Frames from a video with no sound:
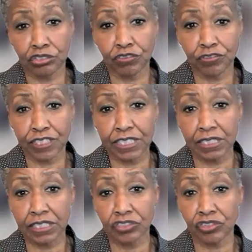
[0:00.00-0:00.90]
you
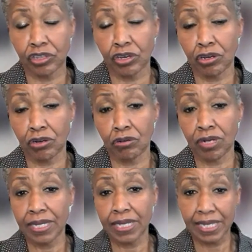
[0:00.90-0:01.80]
feel as though
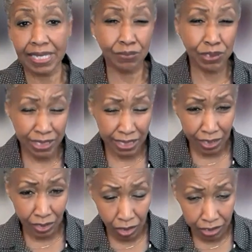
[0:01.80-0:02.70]
it was
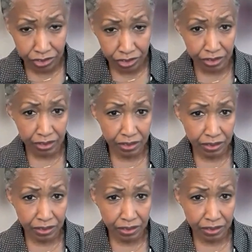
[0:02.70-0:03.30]
getting larger?